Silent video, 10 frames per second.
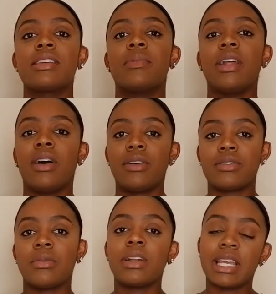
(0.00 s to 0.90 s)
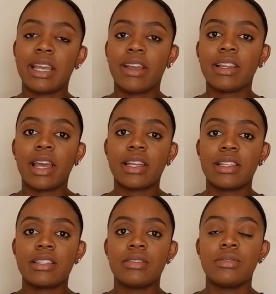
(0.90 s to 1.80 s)
but I also want to carry that
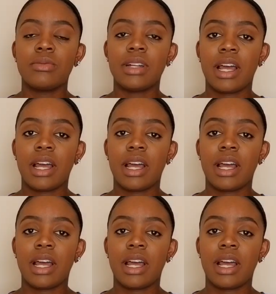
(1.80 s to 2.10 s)
into when